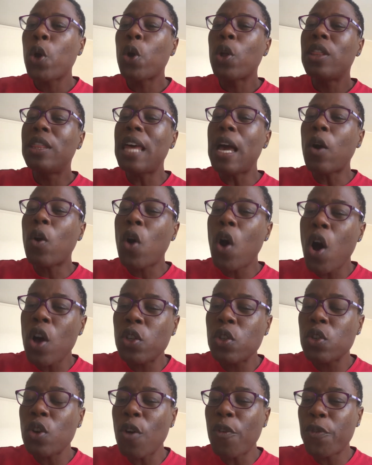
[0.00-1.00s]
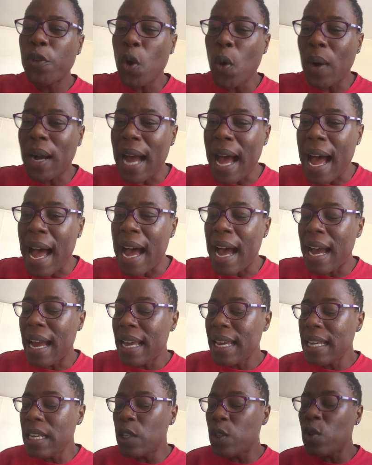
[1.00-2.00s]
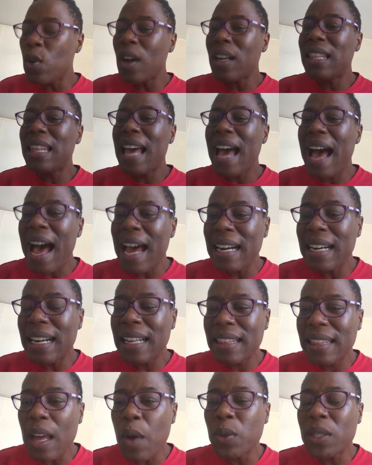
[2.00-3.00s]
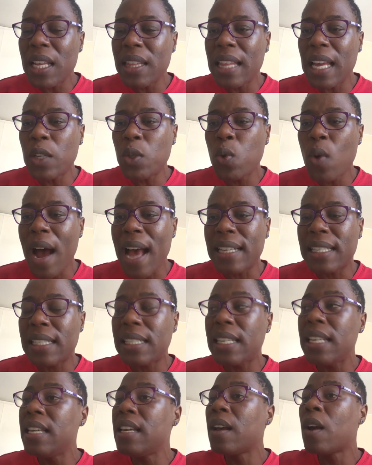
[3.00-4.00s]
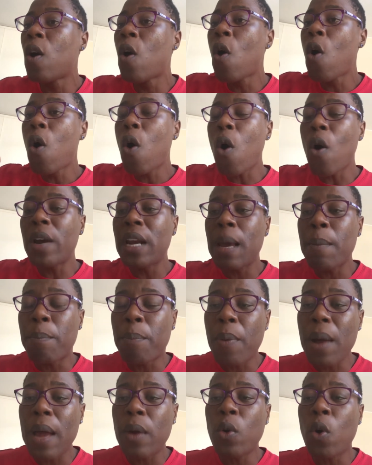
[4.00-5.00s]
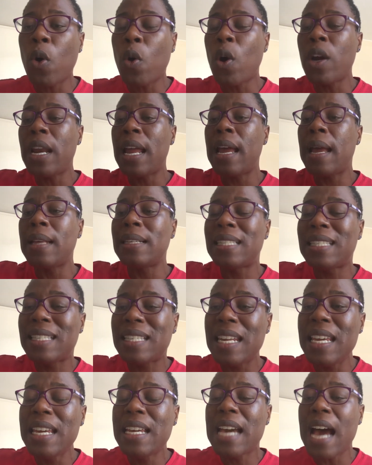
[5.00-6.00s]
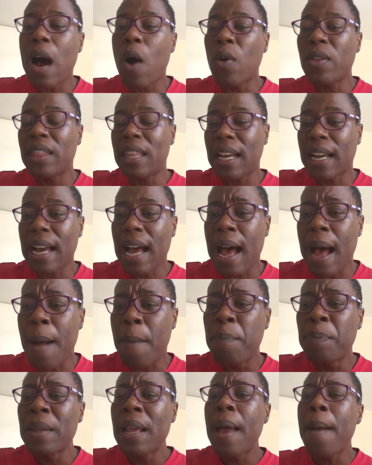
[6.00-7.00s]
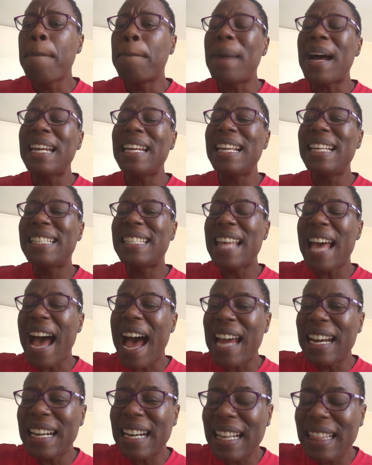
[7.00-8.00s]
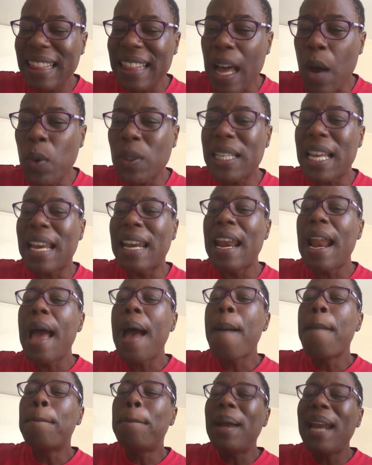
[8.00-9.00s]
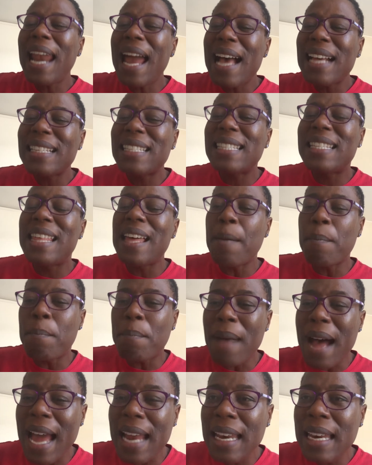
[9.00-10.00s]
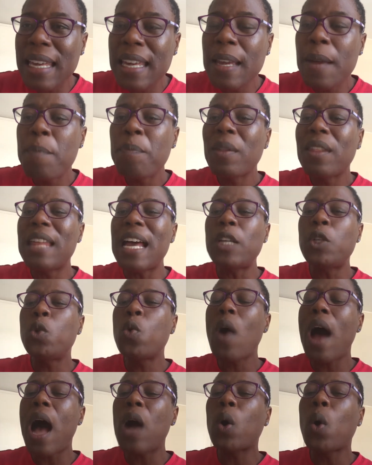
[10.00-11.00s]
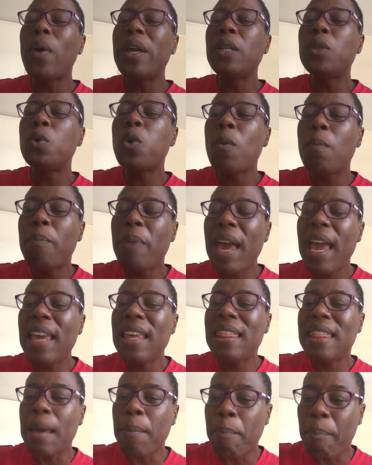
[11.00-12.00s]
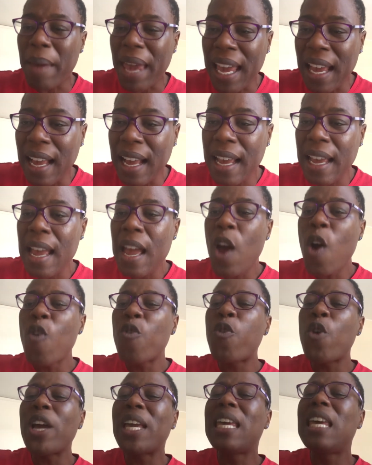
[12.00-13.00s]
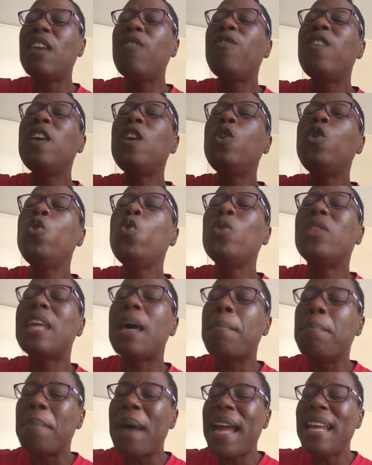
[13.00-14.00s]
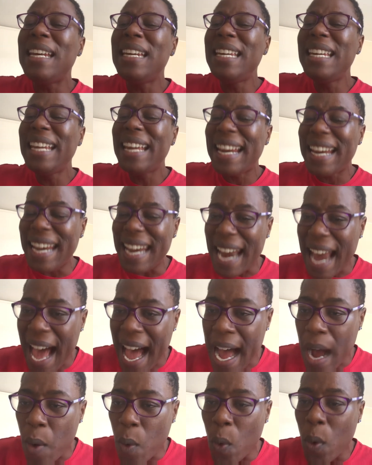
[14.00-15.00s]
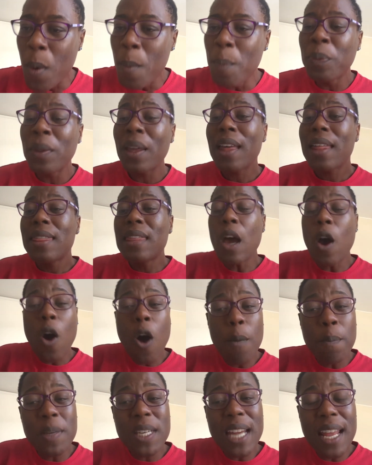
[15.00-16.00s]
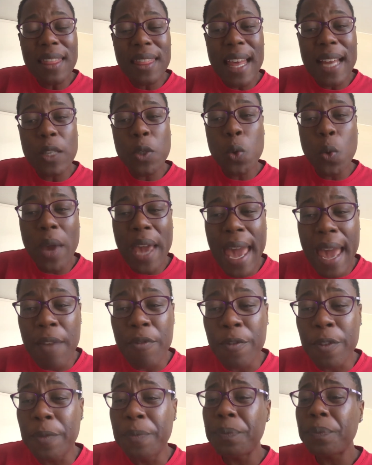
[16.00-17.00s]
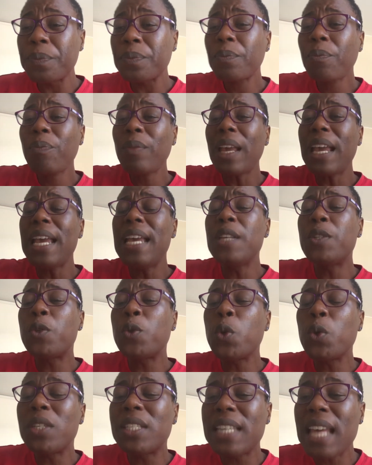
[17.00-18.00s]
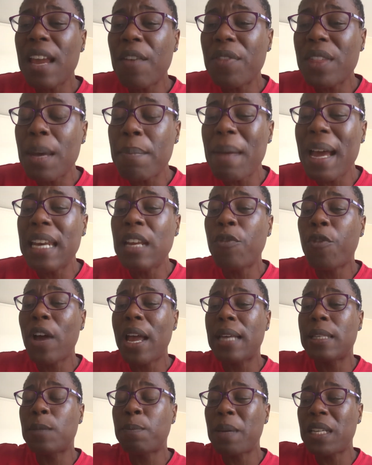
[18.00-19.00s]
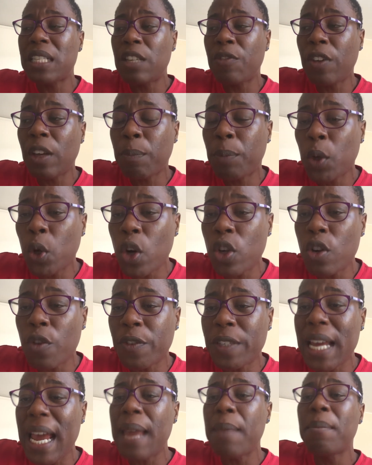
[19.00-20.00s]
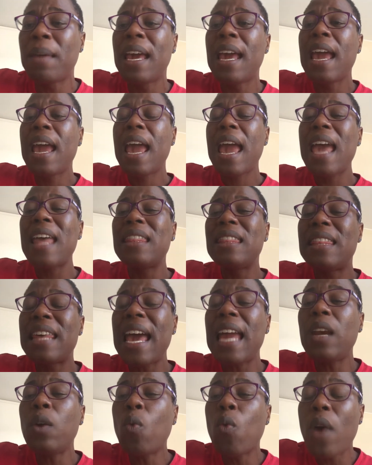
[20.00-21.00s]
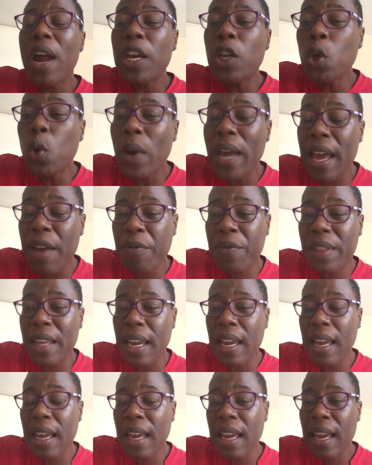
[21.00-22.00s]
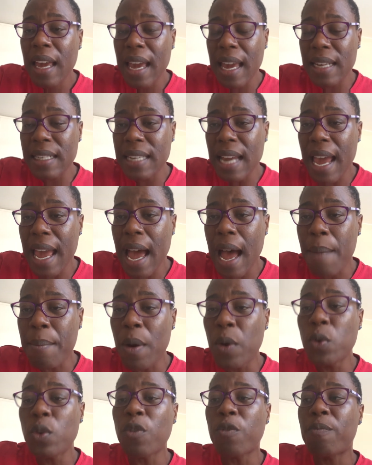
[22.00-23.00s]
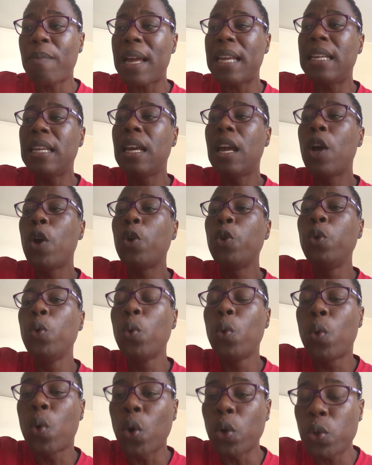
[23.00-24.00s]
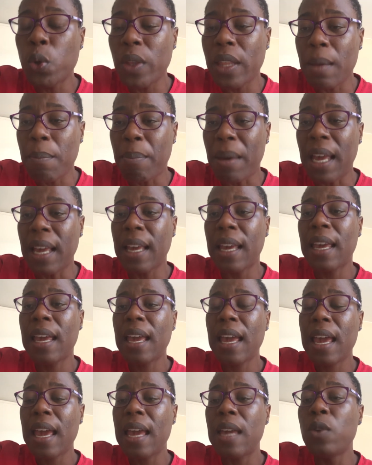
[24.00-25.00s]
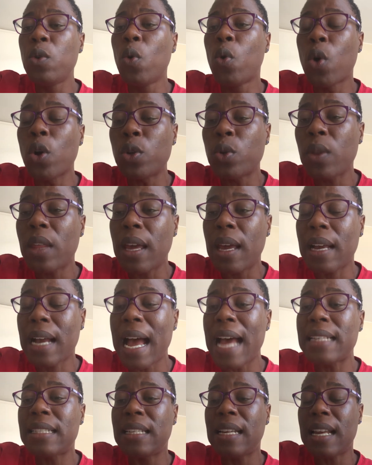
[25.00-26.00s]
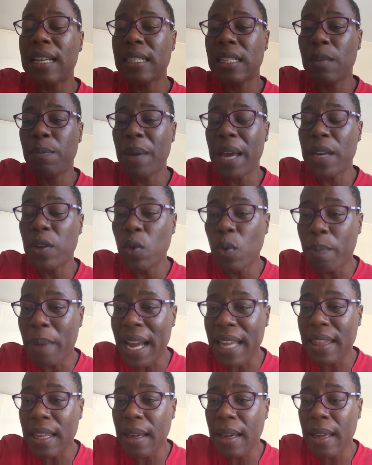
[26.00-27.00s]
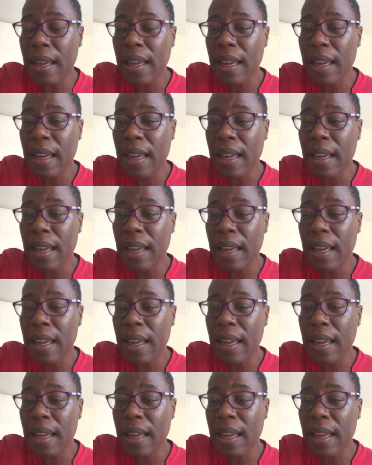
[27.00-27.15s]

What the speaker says: the cost of your car is not the 100,000 that you are seeing on a sticker on the car, but it's the 100,000 plus the money that you are going to pay the bank for giving you the money now. The option that you have is to save the money for a specific period of time, and then when you have the entire amount of money, you go to the bank, you go to the car dealership, and you buy the